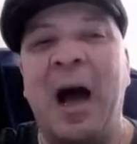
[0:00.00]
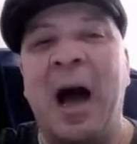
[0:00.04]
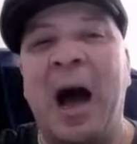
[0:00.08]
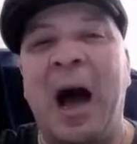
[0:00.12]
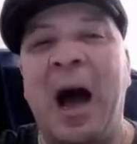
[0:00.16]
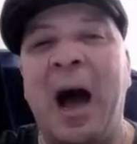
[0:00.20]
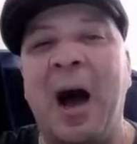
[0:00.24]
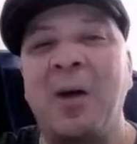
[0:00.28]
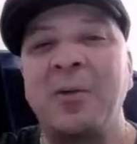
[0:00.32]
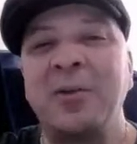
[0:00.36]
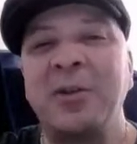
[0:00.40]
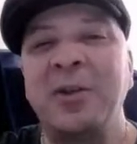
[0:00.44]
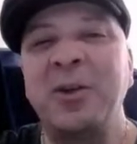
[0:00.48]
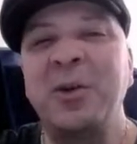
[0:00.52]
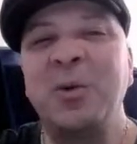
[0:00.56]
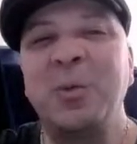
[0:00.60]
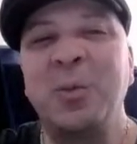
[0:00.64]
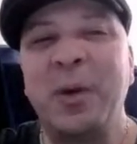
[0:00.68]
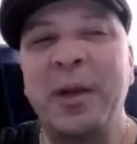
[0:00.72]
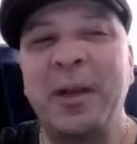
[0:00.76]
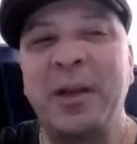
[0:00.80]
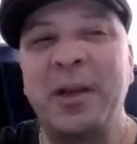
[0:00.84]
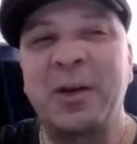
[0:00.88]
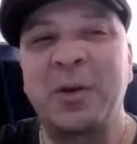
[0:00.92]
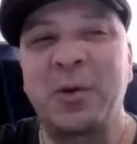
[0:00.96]
How do you
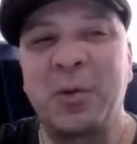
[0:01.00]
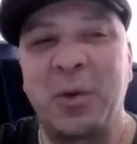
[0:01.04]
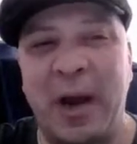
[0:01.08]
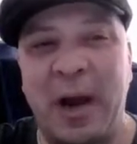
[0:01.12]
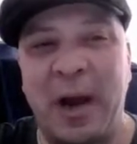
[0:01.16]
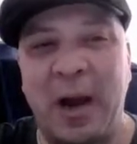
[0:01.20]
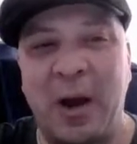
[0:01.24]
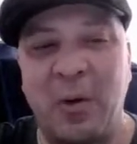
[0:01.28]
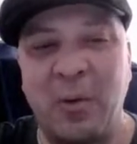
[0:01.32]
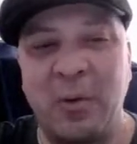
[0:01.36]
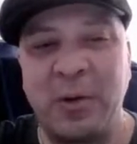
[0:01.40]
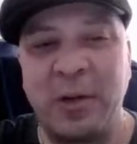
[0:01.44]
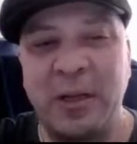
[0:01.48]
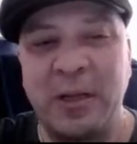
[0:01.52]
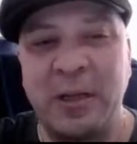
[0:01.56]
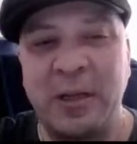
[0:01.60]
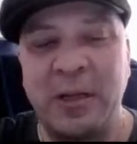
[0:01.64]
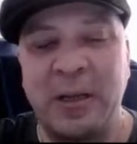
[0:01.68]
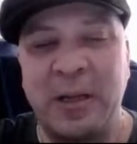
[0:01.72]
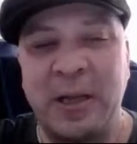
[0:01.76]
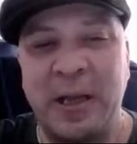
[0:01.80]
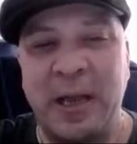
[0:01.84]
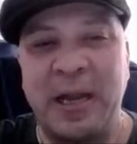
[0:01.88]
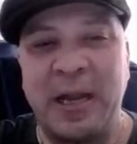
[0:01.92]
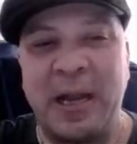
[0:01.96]
read a crowd,
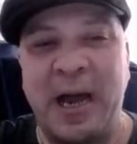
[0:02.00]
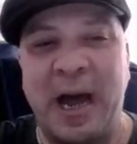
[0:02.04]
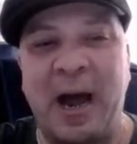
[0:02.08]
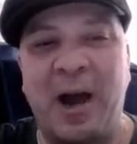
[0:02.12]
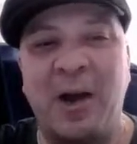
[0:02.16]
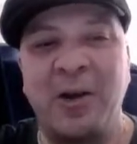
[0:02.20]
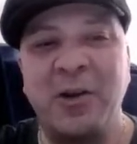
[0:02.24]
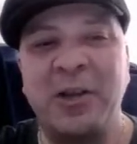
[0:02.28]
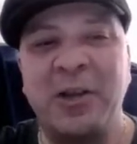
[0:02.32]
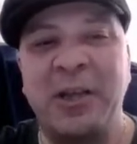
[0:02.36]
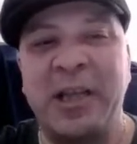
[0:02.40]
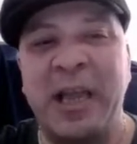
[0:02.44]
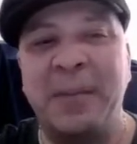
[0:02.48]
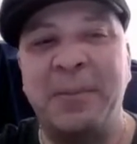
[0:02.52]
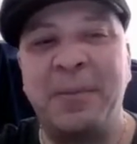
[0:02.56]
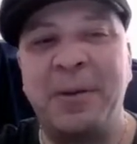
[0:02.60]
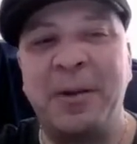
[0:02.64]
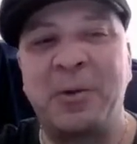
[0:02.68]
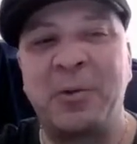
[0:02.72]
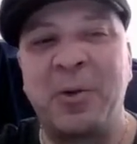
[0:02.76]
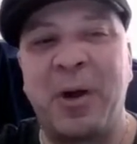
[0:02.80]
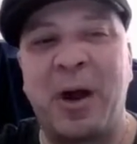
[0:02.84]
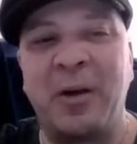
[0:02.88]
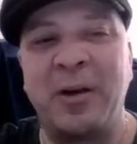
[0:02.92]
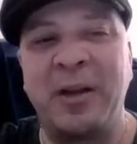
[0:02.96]
and how do you keep the
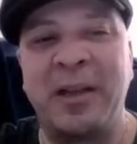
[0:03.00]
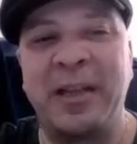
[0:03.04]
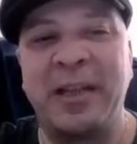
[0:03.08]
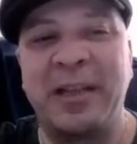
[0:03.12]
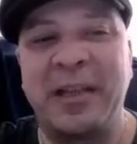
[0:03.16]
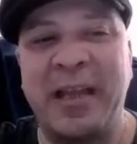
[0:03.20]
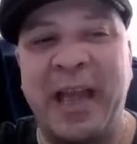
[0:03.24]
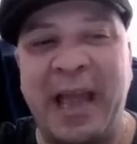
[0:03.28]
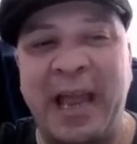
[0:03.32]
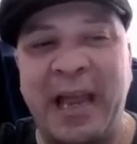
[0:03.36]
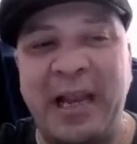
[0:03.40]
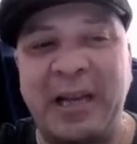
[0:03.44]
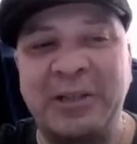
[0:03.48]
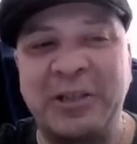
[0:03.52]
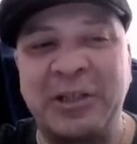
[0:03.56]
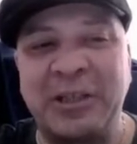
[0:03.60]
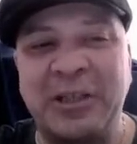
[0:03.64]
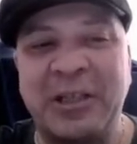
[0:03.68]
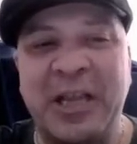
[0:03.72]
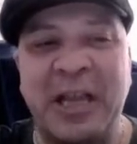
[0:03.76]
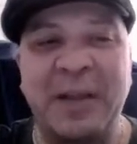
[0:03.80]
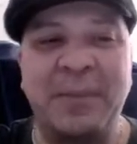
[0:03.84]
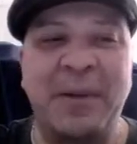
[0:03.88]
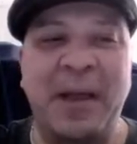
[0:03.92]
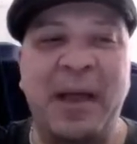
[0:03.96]
crowd engaged
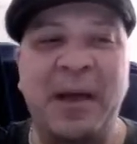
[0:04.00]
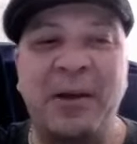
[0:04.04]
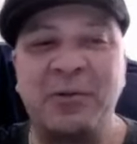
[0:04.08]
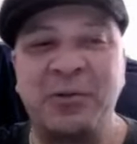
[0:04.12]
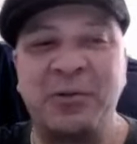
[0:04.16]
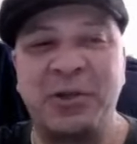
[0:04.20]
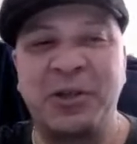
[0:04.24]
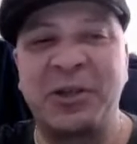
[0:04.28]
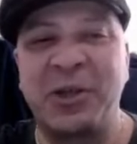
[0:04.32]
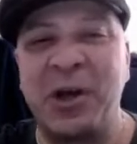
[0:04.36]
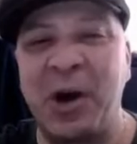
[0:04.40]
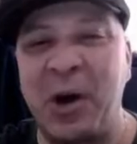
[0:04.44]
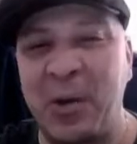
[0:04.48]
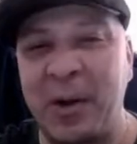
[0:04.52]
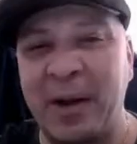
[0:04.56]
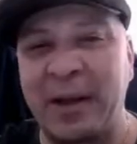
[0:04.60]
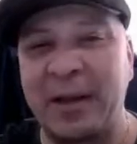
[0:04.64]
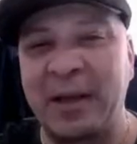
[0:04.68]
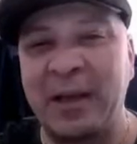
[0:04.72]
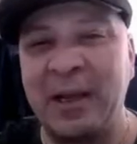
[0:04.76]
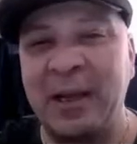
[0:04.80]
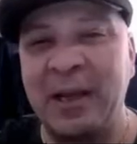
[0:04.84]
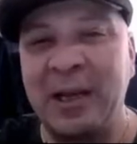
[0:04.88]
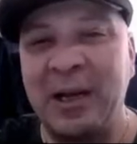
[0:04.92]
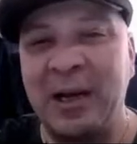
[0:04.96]
and keep the energy
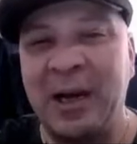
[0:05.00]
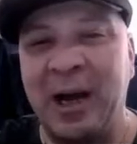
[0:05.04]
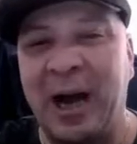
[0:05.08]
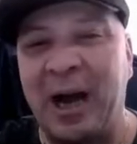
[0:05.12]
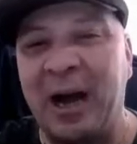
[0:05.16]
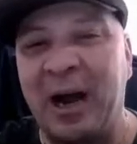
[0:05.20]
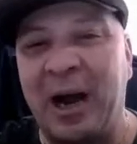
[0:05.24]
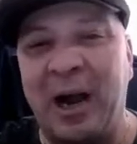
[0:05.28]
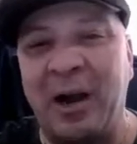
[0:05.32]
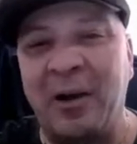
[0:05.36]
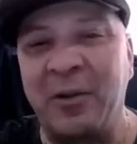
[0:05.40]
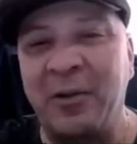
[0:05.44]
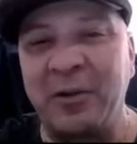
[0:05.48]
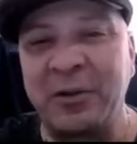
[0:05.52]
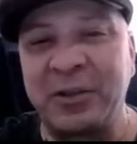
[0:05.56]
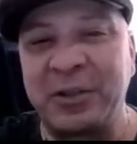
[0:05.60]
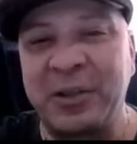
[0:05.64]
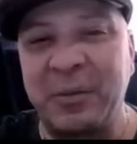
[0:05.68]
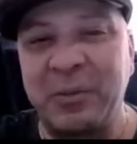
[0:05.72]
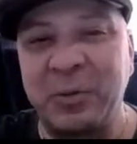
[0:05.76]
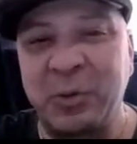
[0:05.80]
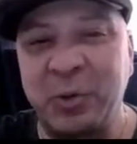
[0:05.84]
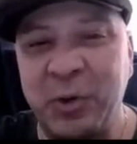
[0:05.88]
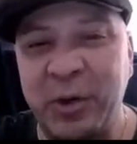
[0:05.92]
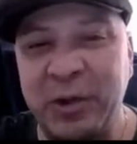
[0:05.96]
going? Are there
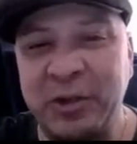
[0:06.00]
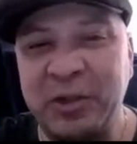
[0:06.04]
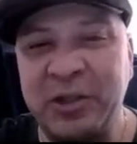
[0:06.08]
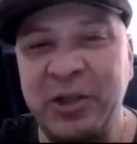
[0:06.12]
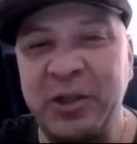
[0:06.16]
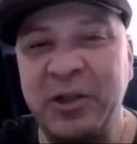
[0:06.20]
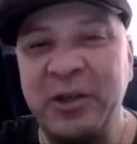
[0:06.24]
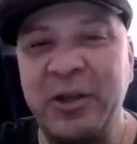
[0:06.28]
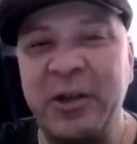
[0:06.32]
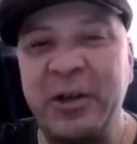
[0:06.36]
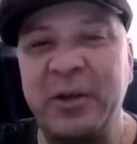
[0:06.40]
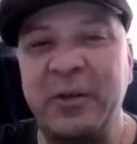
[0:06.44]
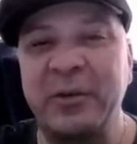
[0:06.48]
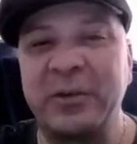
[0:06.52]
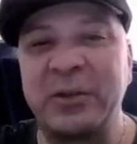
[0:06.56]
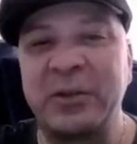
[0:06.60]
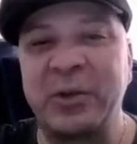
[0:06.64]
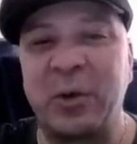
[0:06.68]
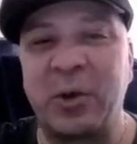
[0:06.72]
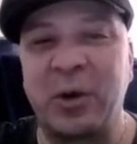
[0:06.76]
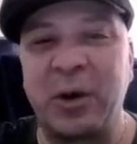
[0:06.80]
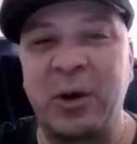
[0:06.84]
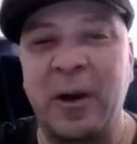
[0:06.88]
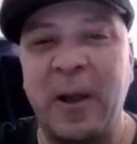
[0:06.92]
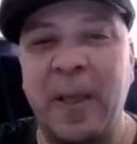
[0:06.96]
some tricks you use,
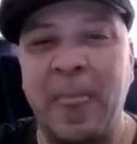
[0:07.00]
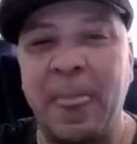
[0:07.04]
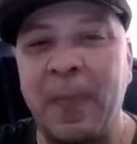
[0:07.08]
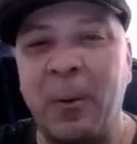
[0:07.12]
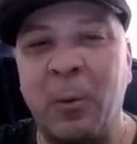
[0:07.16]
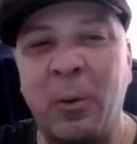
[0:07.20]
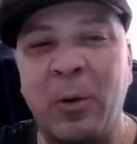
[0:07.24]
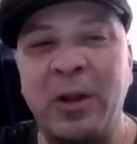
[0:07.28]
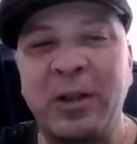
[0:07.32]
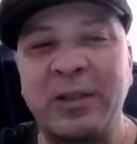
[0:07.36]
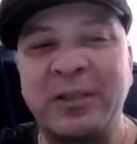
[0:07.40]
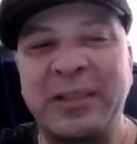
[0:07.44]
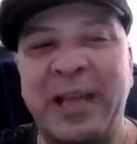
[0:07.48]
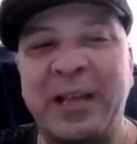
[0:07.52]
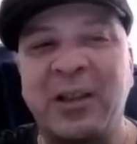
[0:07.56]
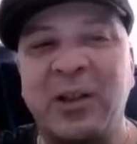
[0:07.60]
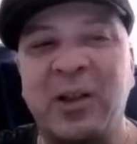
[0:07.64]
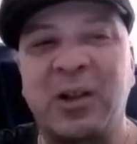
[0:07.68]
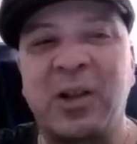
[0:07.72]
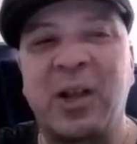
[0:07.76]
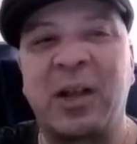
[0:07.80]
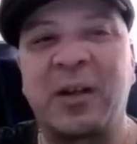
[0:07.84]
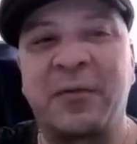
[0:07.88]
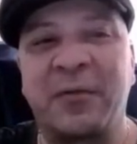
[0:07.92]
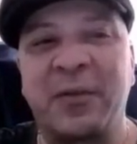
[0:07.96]
or what does that
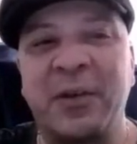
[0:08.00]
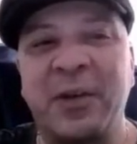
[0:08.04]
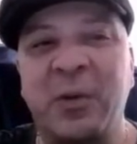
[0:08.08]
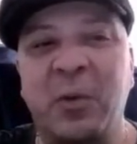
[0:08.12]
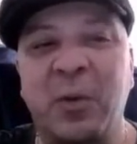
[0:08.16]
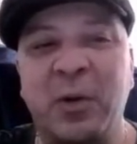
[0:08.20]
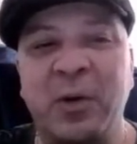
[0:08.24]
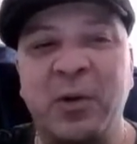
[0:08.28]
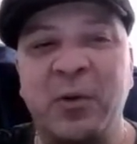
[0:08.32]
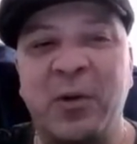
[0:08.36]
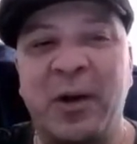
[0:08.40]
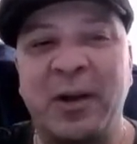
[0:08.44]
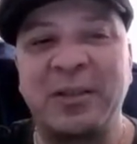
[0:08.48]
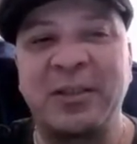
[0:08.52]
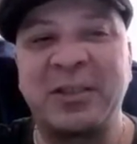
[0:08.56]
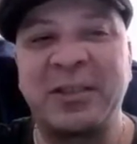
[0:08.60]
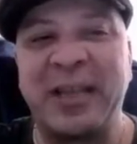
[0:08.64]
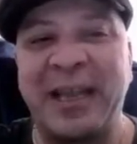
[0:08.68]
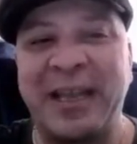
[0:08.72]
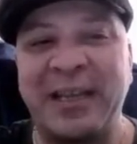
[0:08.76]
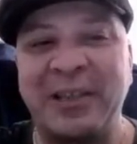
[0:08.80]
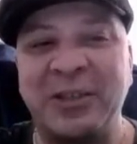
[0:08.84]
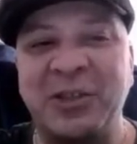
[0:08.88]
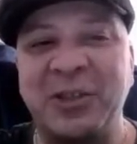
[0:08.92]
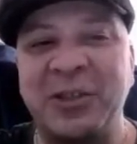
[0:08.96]
look like for you when you're on
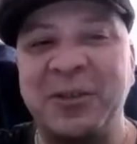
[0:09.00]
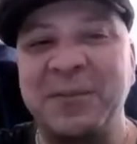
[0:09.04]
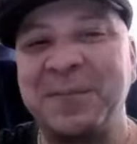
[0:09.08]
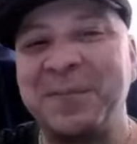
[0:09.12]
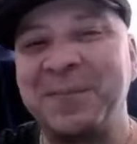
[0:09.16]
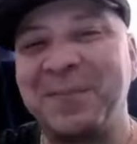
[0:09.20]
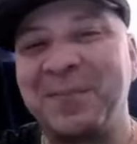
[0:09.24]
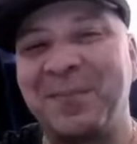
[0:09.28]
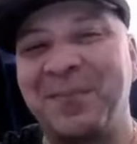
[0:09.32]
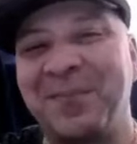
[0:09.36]
stage?